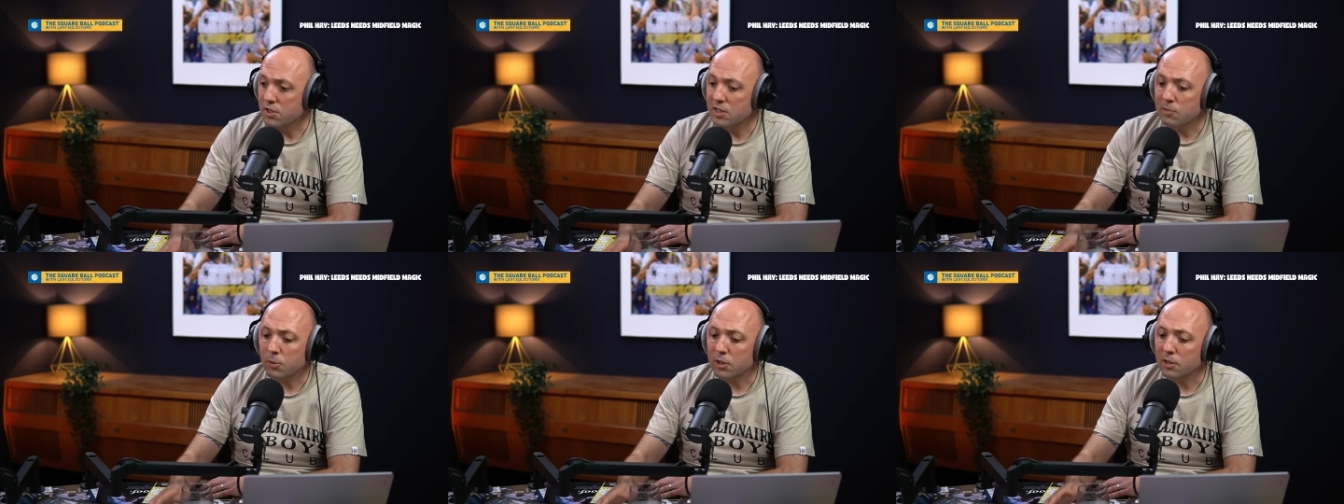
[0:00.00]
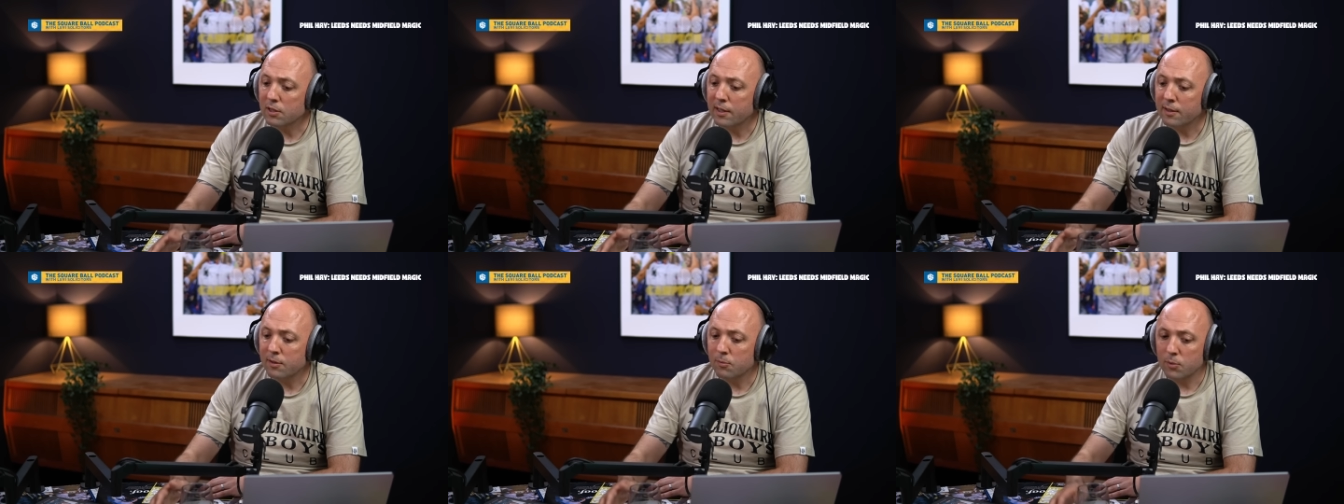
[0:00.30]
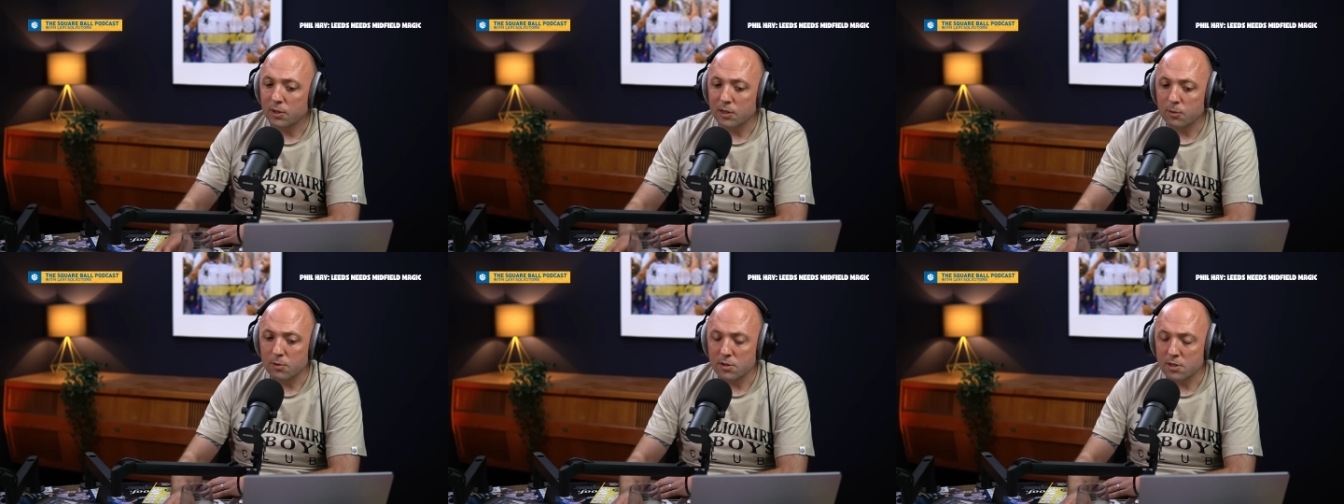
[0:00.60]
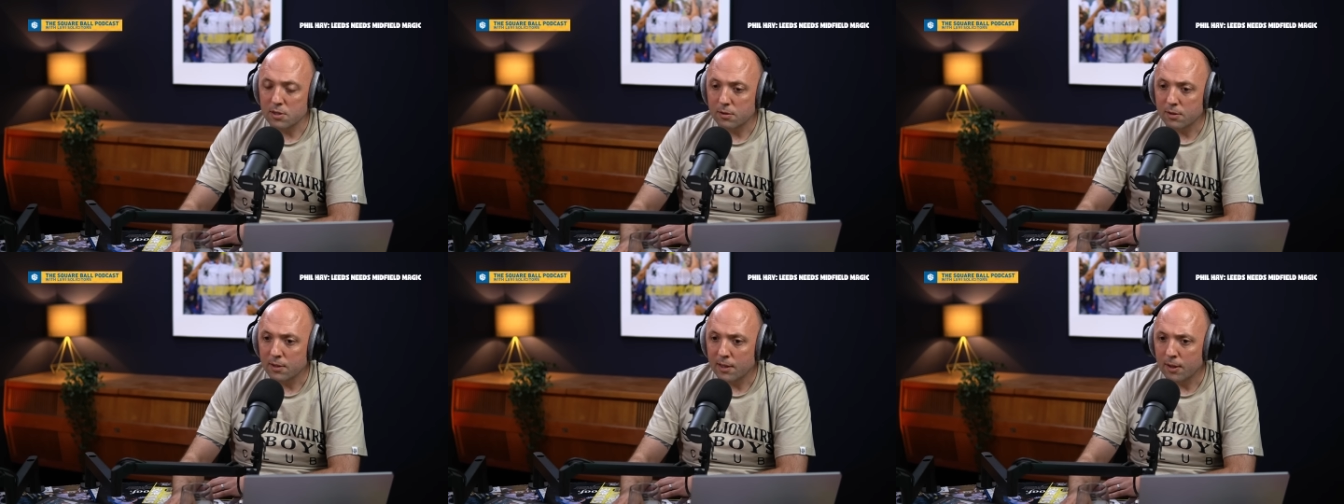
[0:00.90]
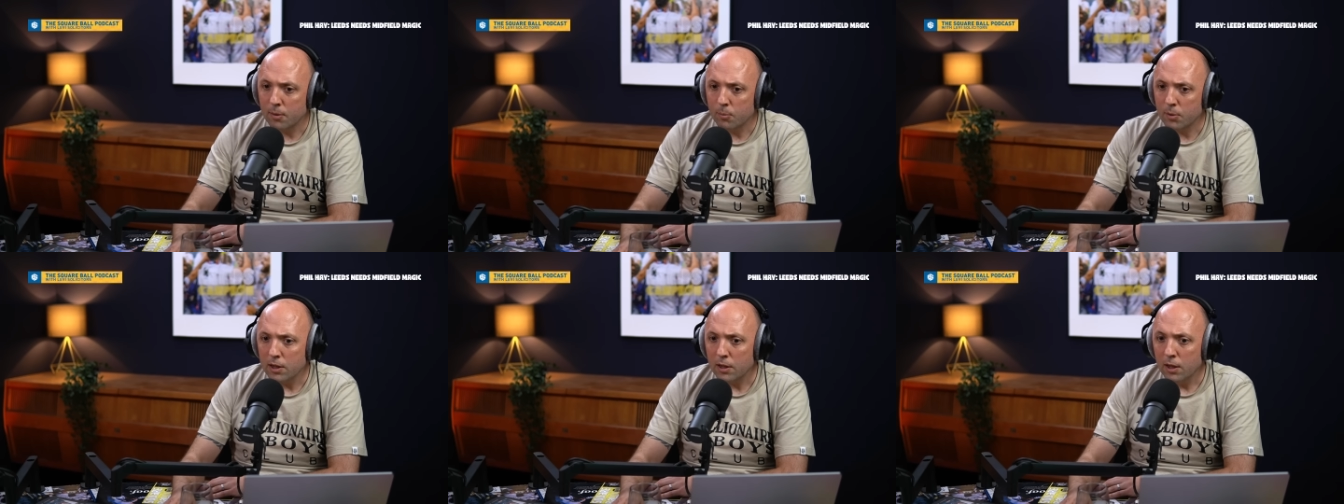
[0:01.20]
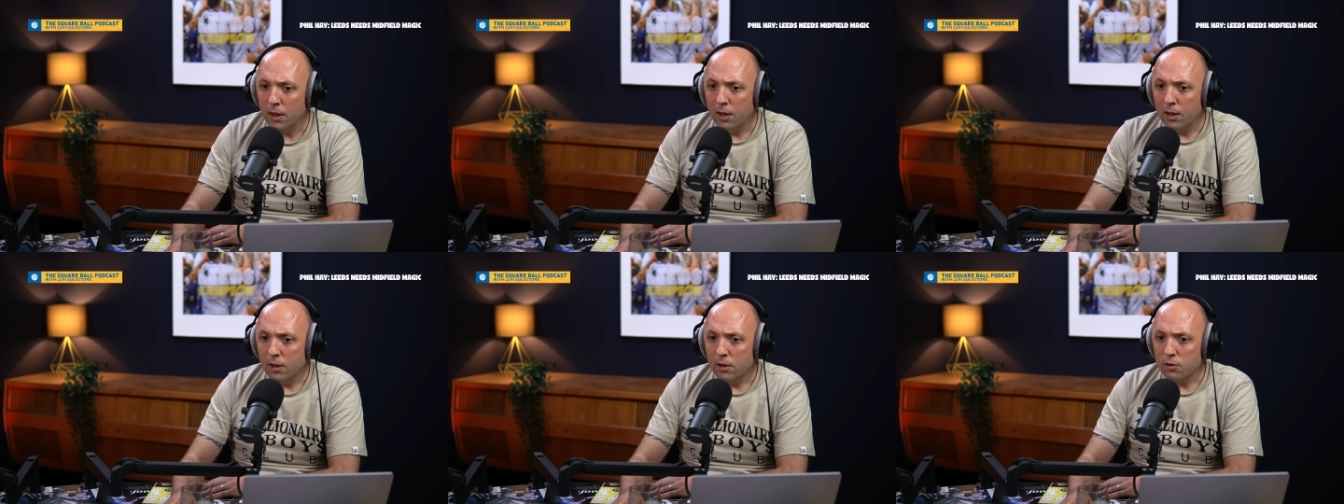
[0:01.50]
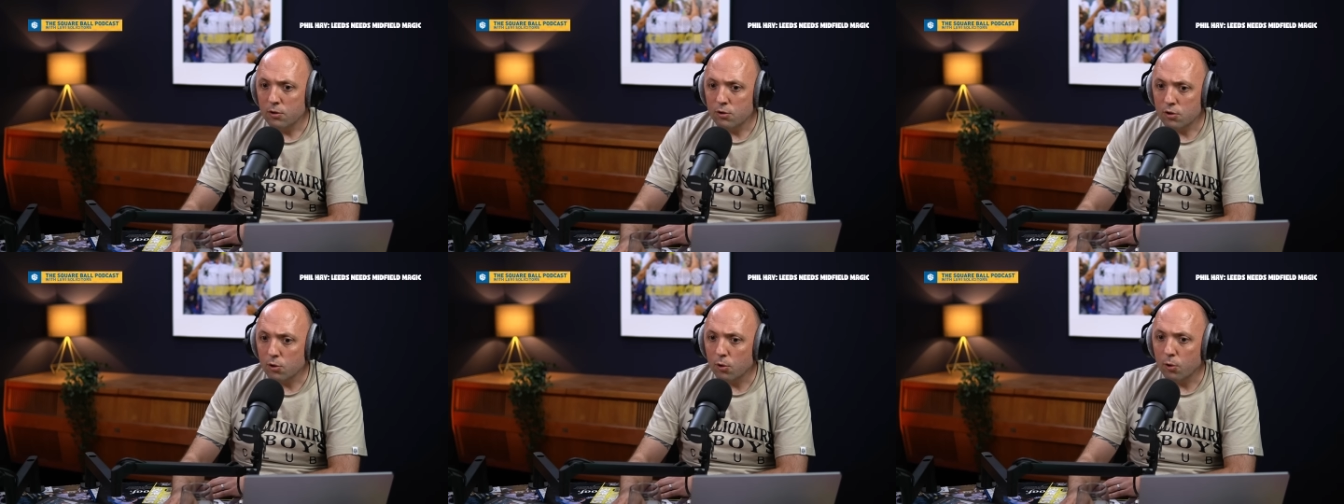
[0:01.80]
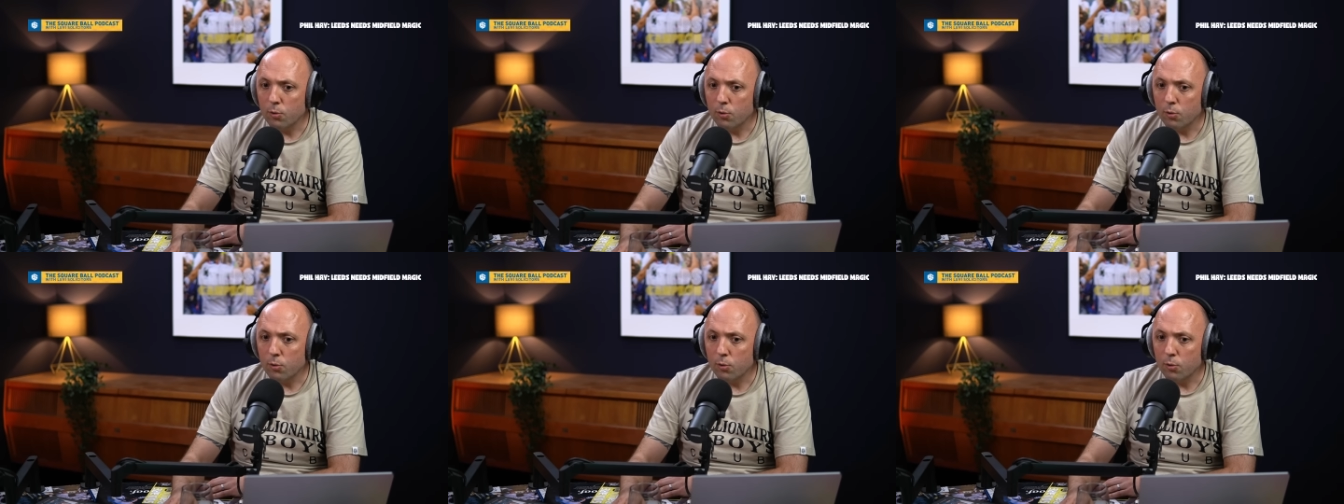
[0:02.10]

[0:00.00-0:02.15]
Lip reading: Steve McLaren, when he was at Derby, used to